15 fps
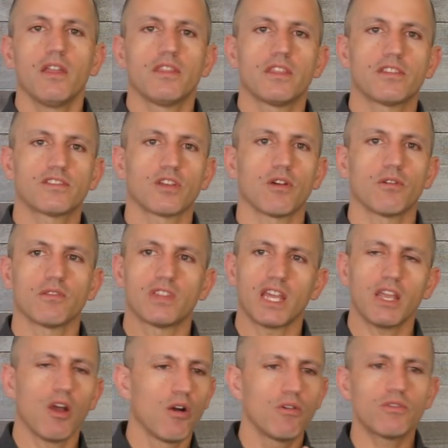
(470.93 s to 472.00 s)
So
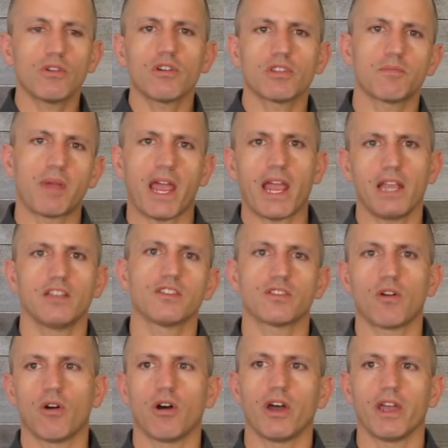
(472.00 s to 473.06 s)
they owned all the patents
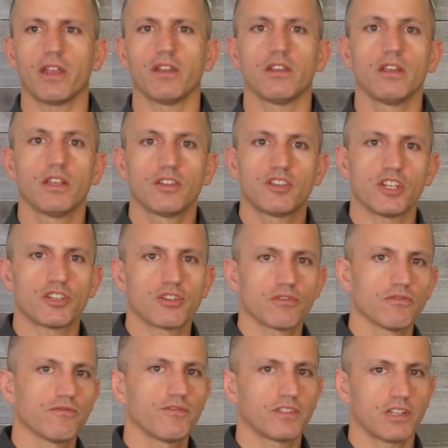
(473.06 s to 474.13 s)
on
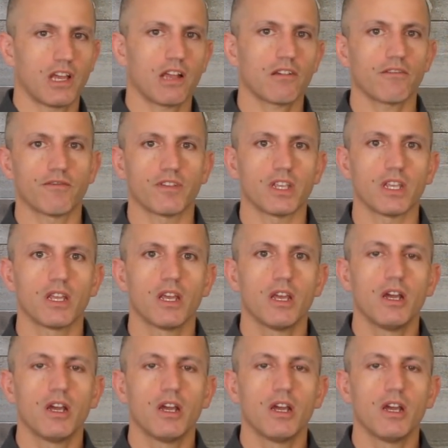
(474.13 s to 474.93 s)
digital photography,